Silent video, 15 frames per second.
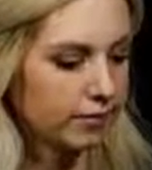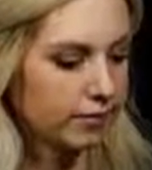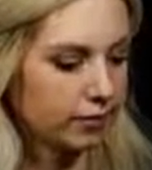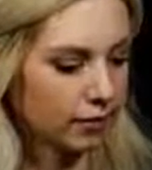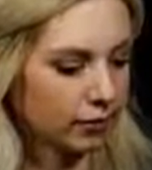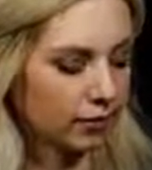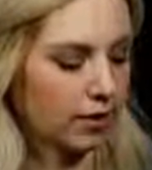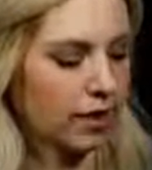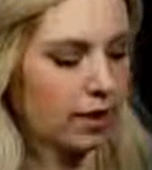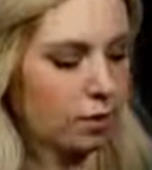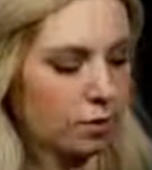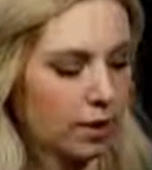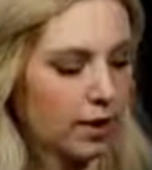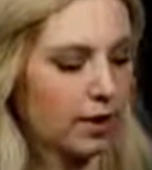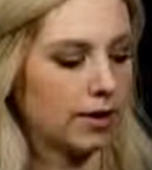such that
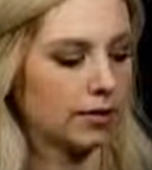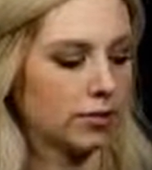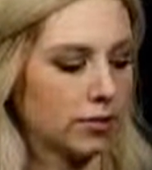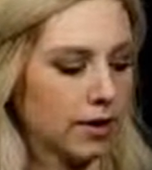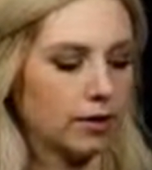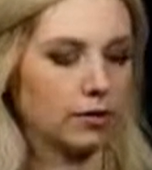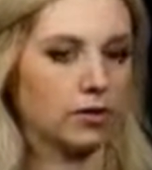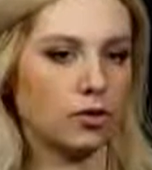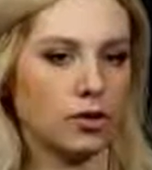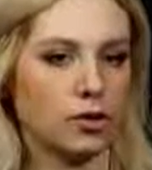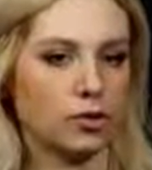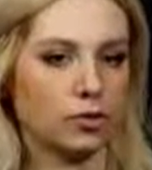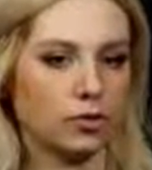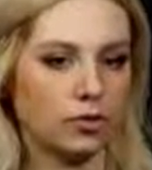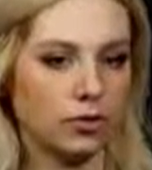y is greater than or
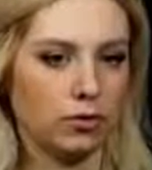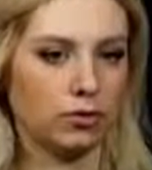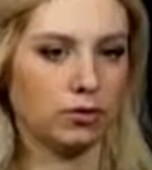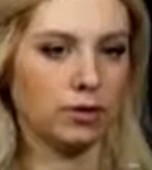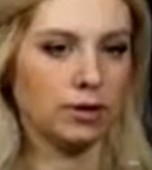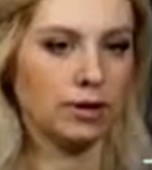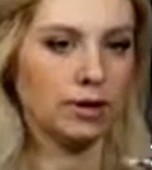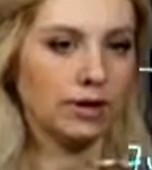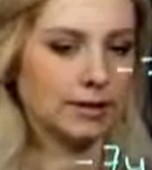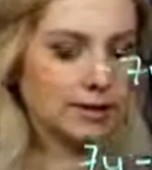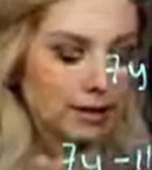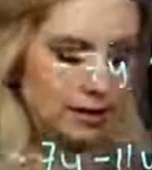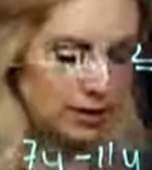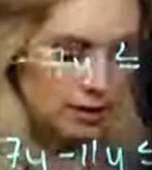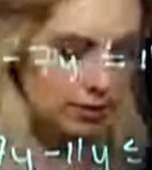equal to
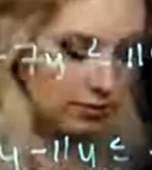19